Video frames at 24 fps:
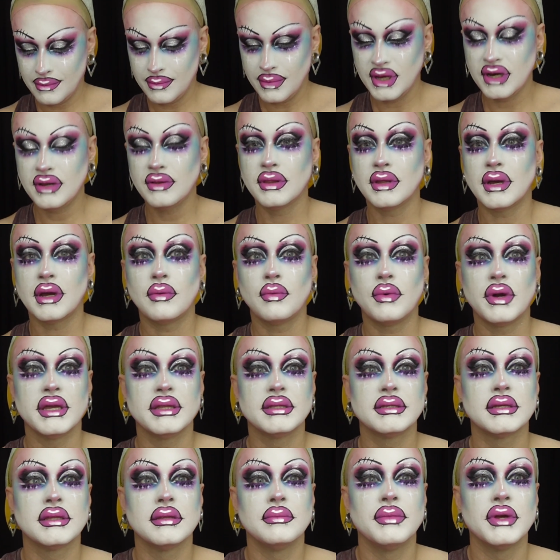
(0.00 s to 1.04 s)
bit of that
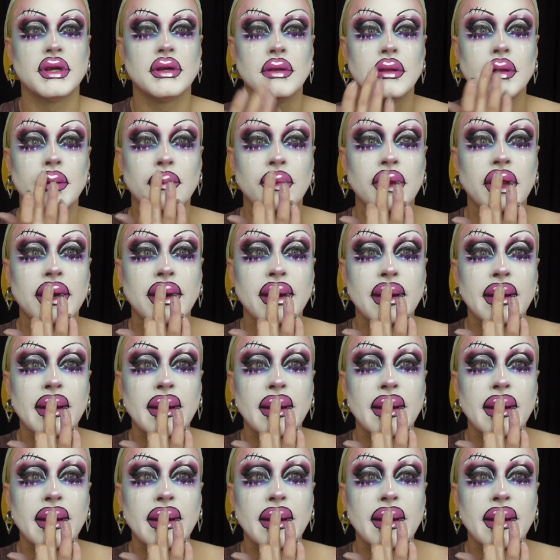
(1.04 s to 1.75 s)
white to the middle and blend it